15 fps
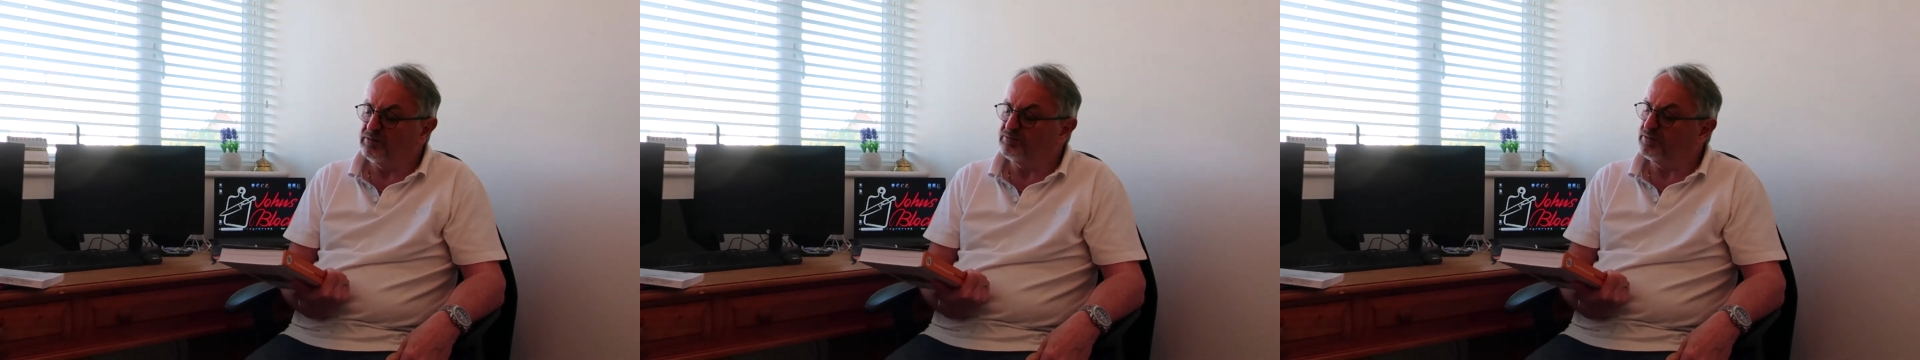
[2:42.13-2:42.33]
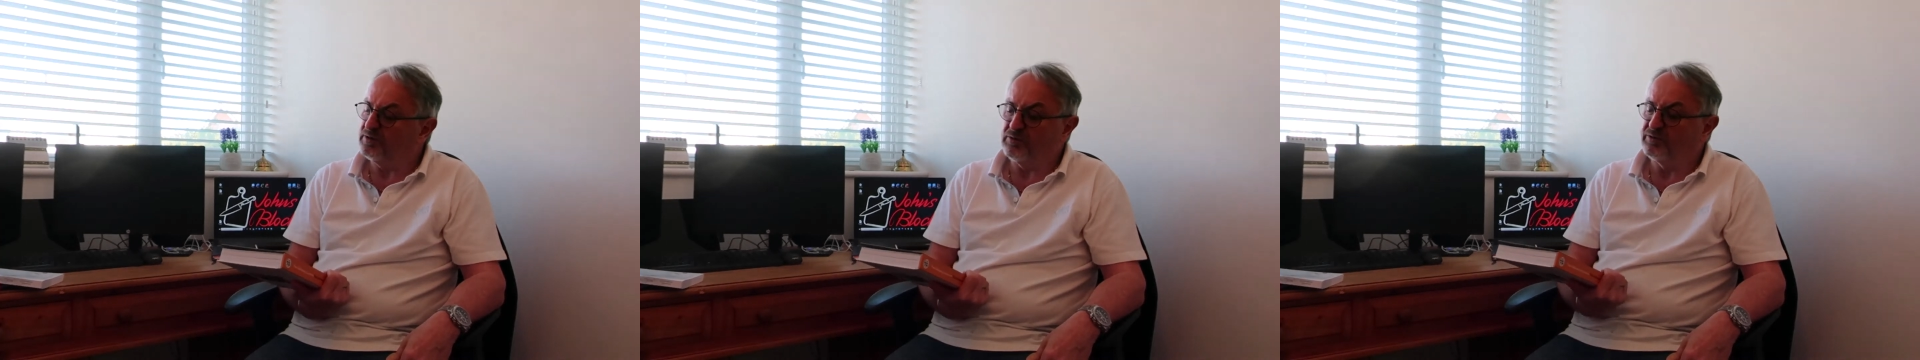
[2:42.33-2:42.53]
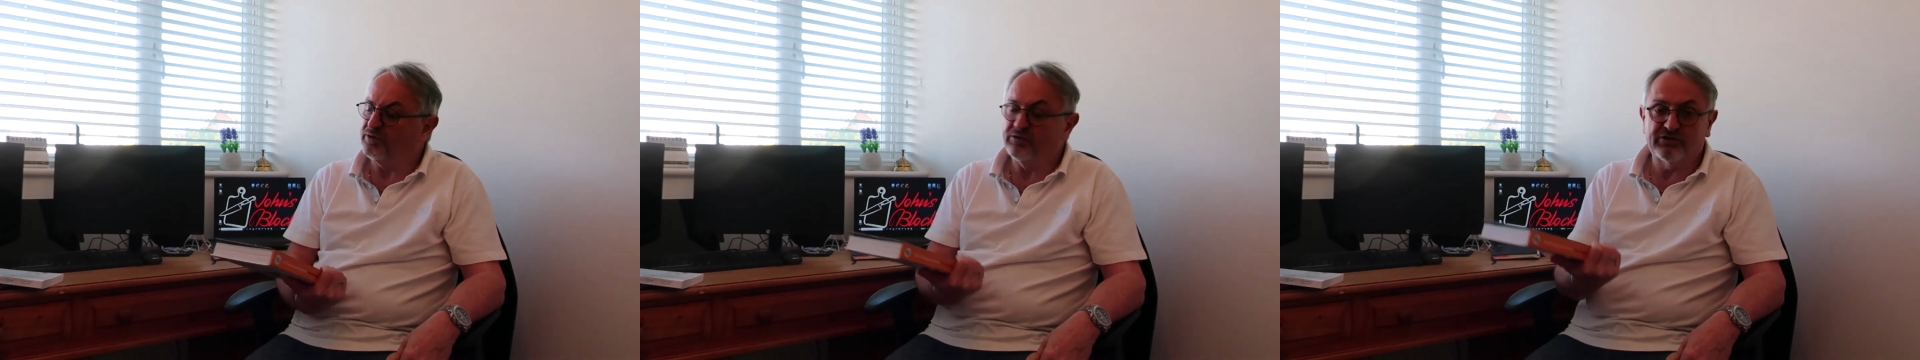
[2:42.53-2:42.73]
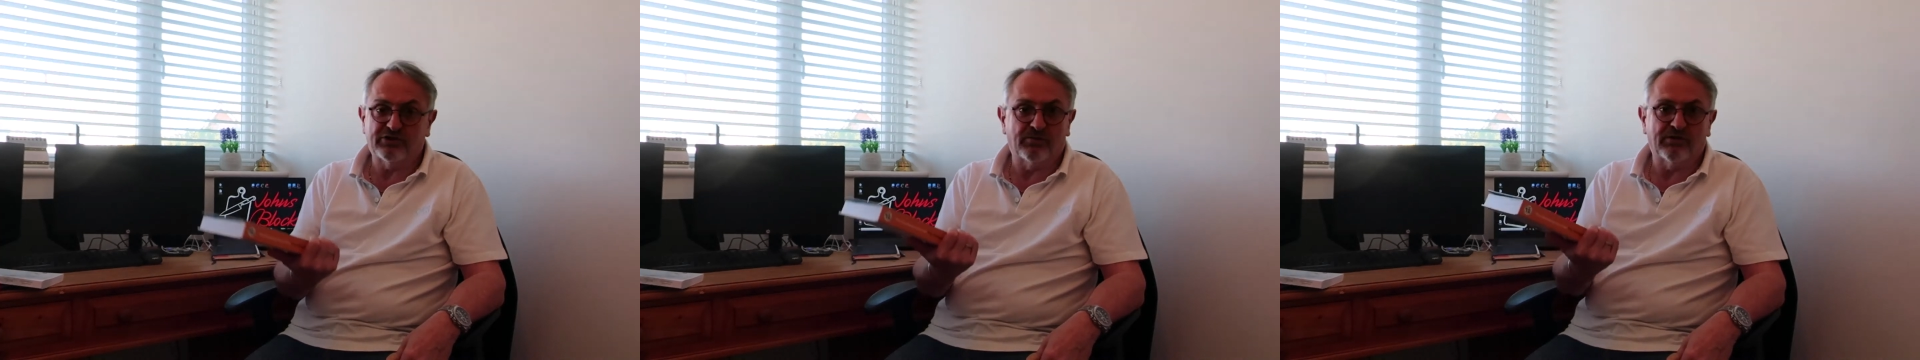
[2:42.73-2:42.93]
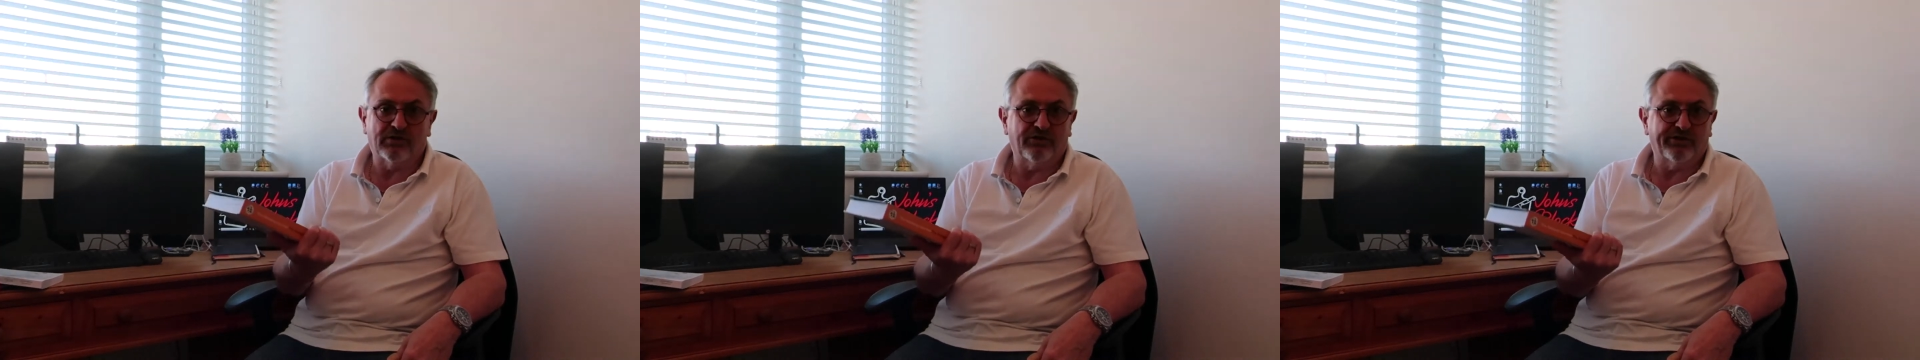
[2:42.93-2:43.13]
It was only
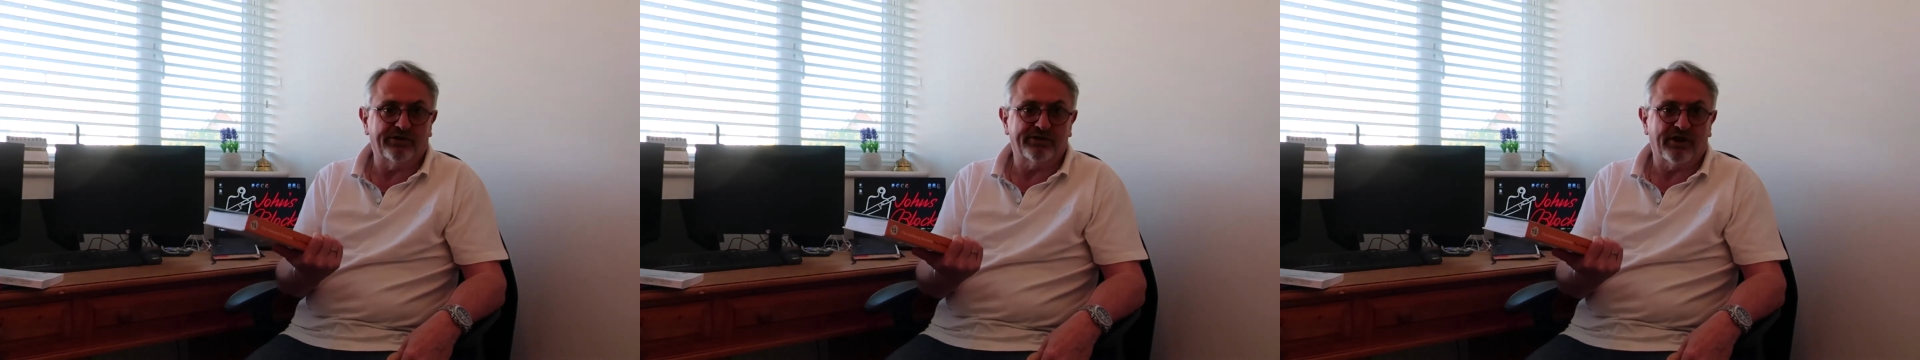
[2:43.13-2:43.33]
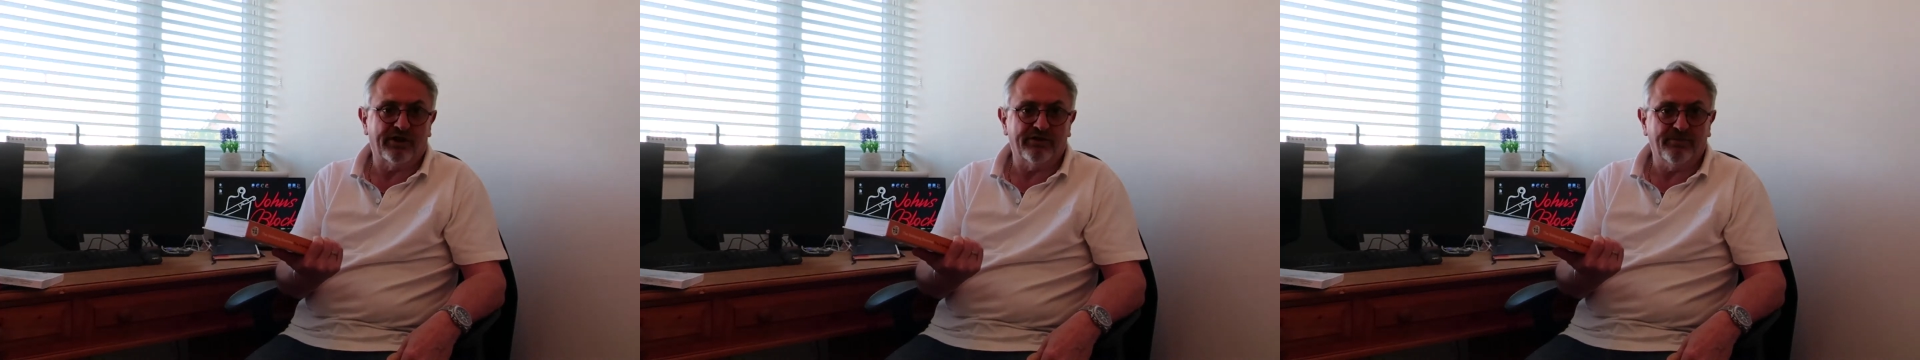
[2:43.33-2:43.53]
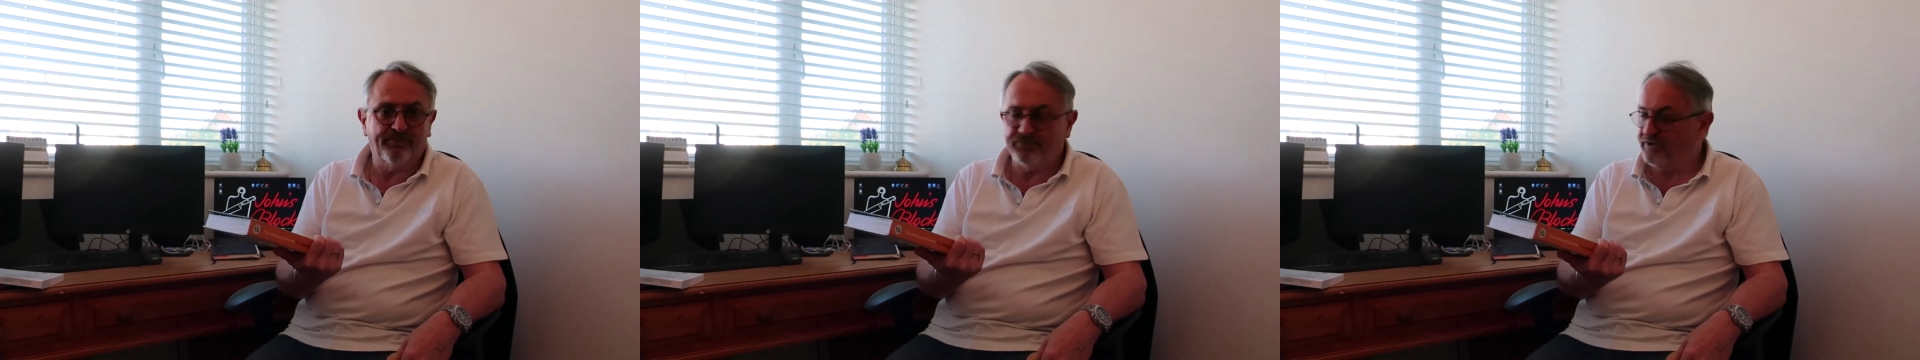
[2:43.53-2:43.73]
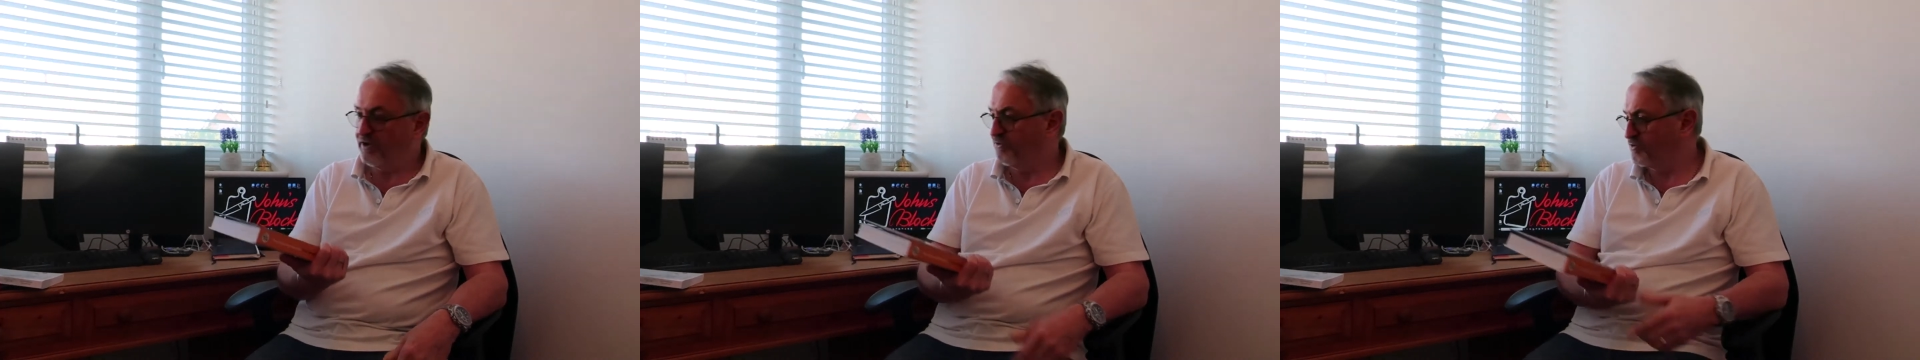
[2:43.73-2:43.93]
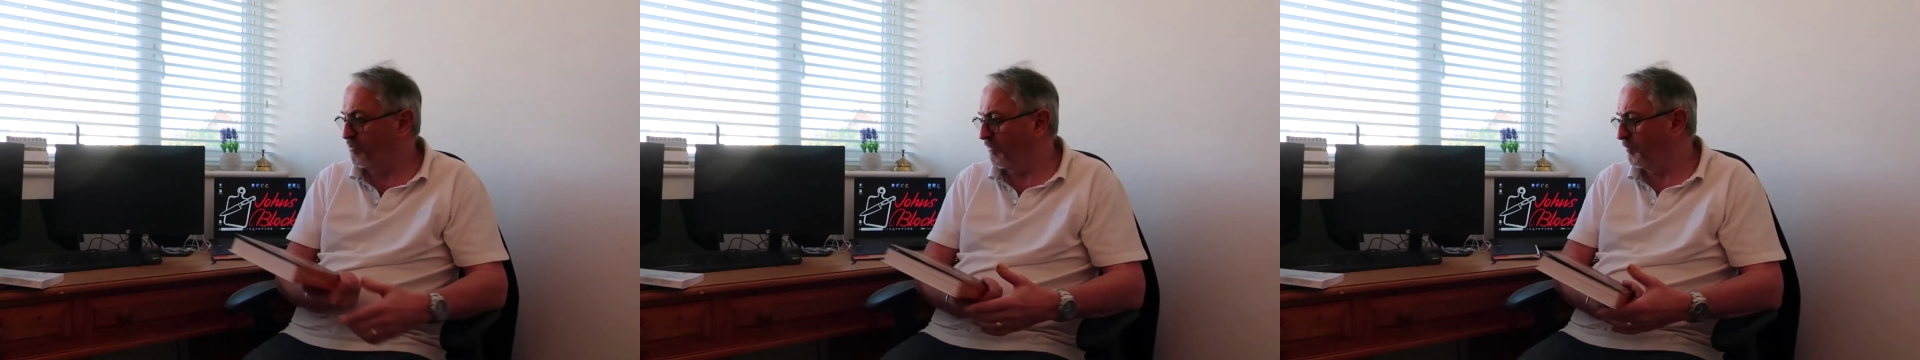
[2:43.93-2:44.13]
something like a tenner,
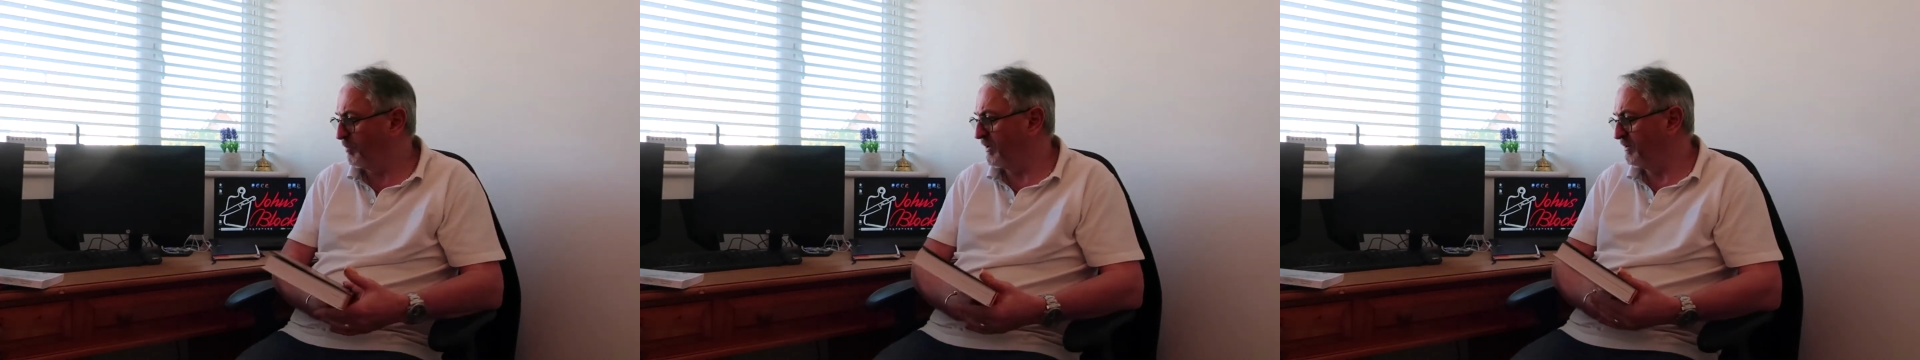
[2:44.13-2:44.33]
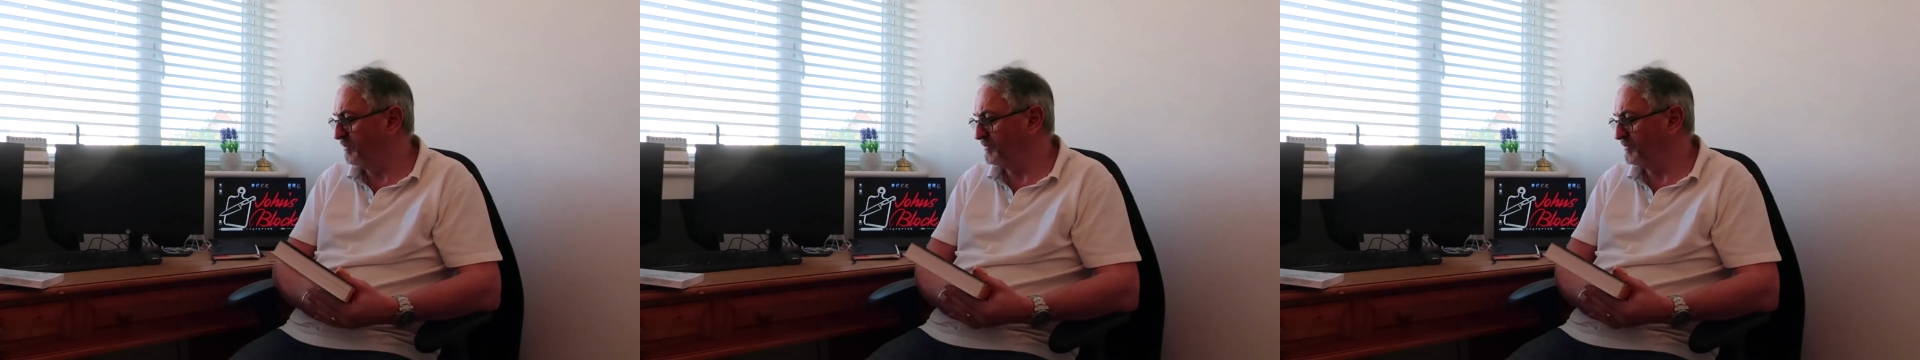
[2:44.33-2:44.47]
£10 or £12,